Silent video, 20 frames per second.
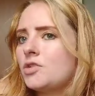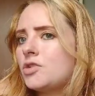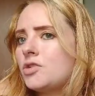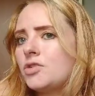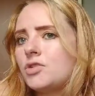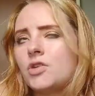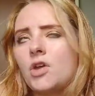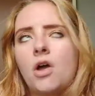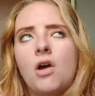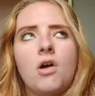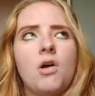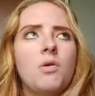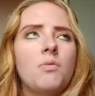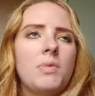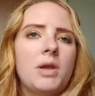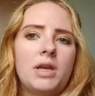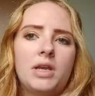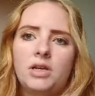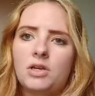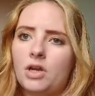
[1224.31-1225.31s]
so
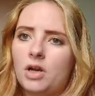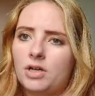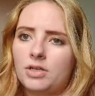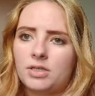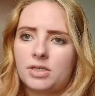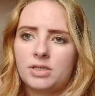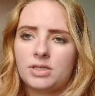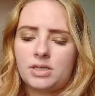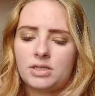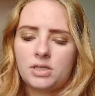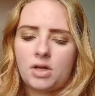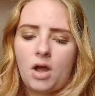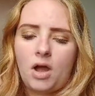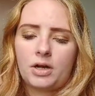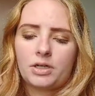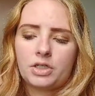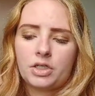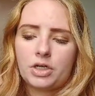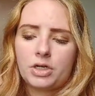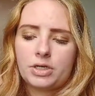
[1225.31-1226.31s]
many nurses and
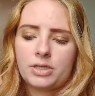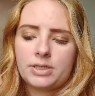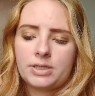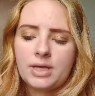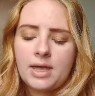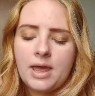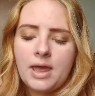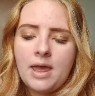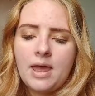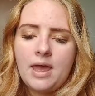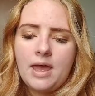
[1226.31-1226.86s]
doctors.